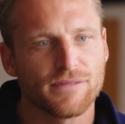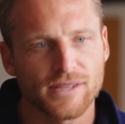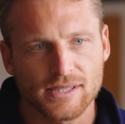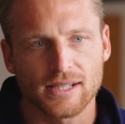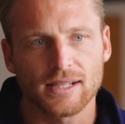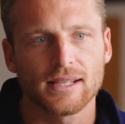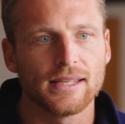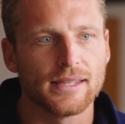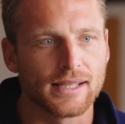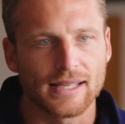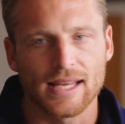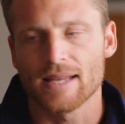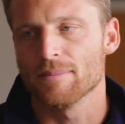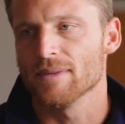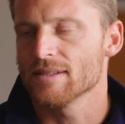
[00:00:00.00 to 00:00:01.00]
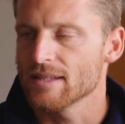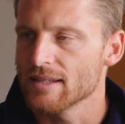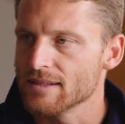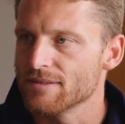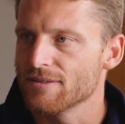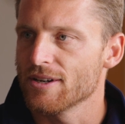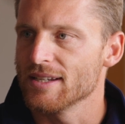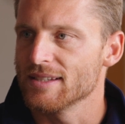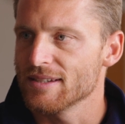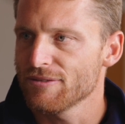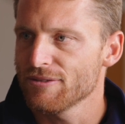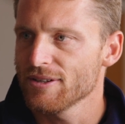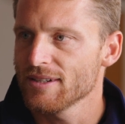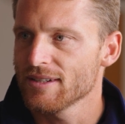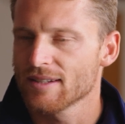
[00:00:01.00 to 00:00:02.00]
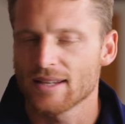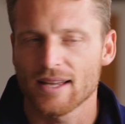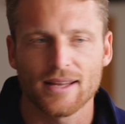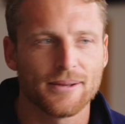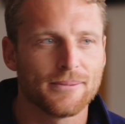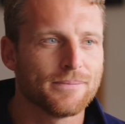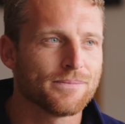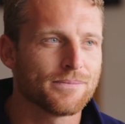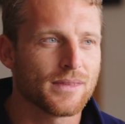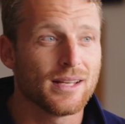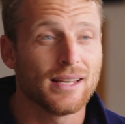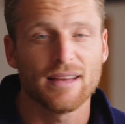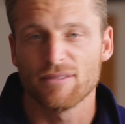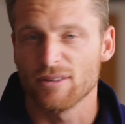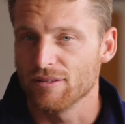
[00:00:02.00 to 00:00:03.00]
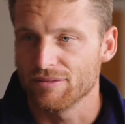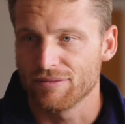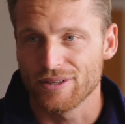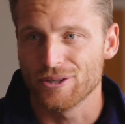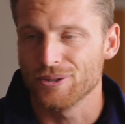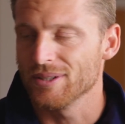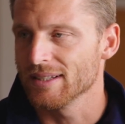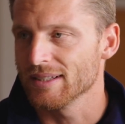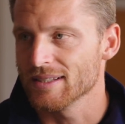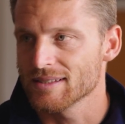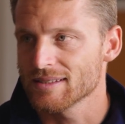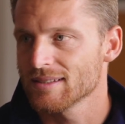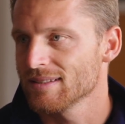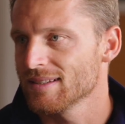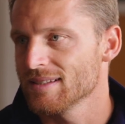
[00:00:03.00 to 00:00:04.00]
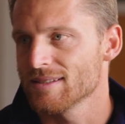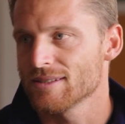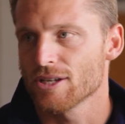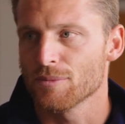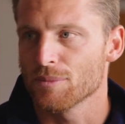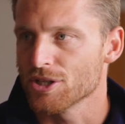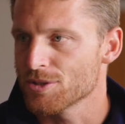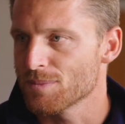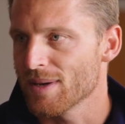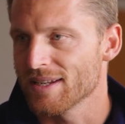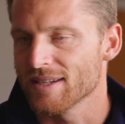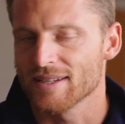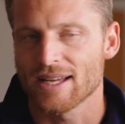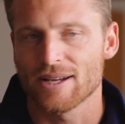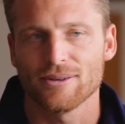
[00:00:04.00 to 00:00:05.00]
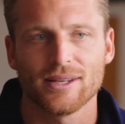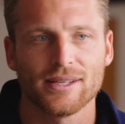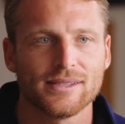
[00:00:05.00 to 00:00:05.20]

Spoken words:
Physically, the game is very different. The level of fielding is so much better now.